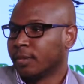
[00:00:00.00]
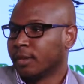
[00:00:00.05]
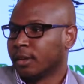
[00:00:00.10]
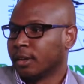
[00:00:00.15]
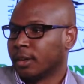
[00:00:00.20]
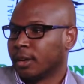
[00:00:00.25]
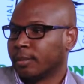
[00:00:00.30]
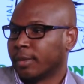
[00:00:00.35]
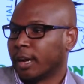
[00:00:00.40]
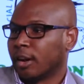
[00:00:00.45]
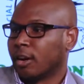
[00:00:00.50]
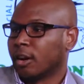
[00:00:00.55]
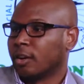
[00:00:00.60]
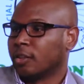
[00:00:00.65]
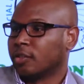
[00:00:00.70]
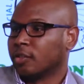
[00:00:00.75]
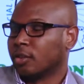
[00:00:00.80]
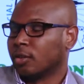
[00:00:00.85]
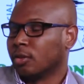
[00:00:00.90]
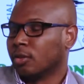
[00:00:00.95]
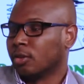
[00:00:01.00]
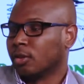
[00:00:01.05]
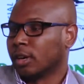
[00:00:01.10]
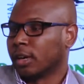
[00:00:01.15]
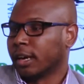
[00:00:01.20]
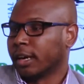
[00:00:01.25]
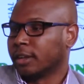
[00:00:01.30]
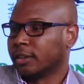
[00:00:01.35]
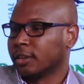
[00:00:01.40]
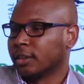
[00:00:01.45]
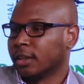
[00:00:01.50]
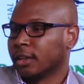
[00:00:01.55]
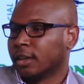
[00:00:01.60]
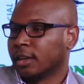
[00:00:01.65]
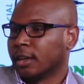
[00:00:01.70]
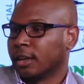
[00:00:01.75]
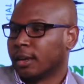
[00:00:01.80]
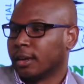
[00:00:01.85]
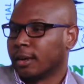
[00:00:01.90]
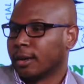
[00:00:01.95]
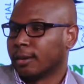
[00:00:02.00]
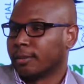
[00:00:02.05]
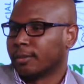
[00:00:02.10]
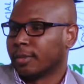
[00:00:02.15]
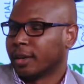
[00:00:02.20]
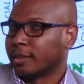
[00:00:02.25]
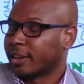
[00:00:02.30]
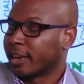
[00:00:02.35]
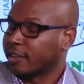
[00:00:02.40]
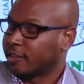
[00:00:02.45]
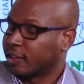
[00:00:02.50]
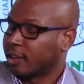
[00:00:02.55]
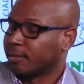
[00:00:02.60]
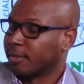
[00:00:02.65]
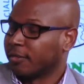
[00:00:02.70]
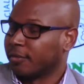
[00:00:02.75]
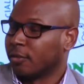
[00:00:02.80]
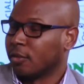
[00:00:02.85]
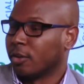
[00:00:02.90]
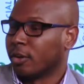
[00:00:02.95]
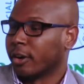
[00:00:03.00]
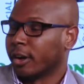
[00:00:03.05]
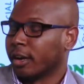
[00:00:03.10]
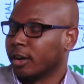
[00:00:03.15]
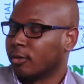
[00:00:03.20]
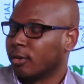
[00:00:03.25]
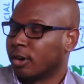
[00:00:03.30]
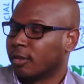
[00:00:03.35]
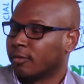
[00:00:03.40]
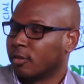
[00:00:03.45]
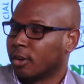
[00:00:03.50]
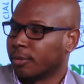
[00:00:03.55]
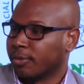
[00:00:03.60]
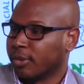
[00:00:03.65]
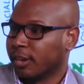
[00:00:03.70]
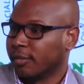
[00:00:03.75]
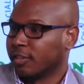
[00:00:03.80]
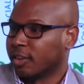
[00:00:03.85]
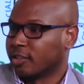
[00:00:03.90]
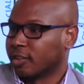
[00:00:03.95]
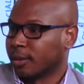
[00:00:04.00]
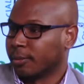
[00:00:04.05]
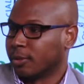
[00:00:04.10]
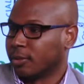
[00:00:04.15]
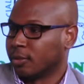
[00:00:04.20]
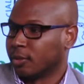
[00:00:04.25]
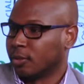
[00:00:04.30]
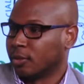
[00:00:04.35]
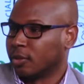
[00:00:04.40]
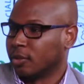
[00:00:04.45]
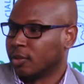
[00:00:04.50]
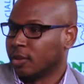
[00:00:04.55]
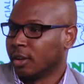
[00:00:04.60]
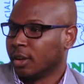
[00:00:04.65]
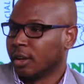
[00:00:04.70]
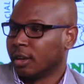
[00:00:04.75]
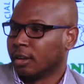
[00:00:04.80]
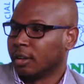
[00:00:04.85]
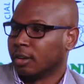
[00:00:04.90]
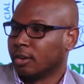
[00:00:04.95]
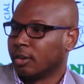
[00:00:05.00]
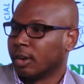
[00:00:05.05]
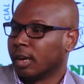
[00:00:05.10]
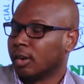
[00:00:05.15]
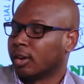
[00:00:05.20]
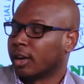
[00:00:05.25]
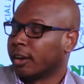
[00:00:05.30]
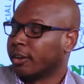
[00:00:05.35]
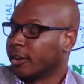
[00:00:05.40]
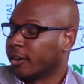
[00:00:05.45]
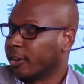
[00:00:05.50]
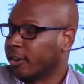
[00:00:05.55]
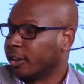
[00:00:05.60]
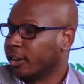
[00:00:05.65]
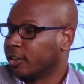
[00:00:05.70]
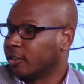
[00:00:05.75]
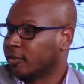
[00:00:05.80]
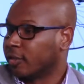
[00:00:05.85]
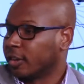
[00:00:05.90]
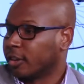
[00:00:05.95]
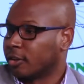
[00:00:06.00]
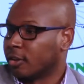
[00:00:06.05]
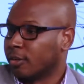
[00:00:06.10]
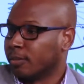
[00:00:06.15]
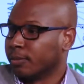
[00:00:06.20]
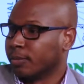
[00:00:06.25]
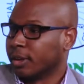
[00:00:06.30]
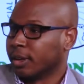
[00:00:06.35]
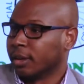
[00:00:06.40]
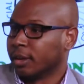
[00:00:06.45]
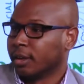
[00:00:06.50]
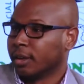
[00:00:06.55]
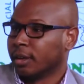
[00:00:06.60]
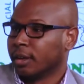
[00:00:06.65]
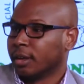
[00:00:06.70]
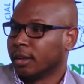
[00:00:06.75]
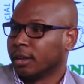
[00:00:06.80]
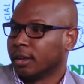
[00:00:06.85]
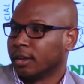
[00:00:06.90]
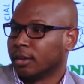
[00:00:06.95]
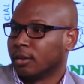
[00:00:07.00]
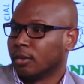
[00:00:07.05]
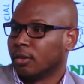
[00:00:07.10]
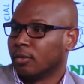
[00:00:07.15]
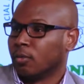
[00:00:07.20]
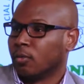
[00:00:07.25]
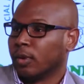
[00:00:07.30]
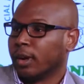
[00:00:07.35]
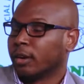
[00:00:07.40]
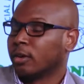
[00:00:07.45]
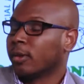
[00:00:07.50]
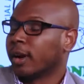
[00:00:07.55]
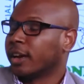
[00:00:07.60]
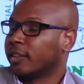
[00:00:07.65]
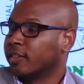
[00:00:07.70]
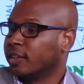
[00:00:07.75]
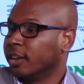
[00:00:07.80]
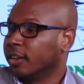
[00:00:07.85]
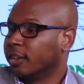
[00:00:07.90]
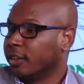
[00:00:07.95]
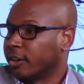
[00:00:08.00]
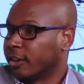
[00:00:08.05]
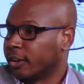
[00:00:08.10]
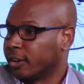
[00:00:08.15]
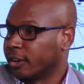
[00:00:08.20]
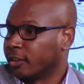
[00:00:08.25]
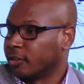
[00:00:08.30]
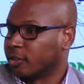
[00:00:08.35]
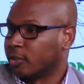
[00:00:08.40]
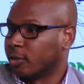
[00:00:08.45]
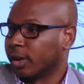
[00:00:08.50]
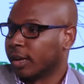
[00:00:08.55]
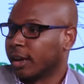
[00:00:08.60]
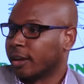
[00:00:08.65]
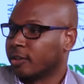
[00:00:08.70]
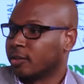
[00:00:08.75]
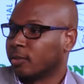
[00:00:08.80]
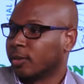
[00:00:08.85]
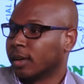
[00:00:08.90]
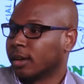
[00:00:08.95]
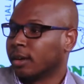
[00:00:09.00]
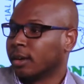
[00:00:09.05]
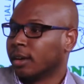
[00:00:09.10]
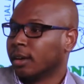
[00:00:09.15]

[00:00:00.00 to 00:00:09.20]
I also look at, as I said before in one of our previous episodes, you know, I look at the earnings for the company. You know, where do I see the earnings going as well?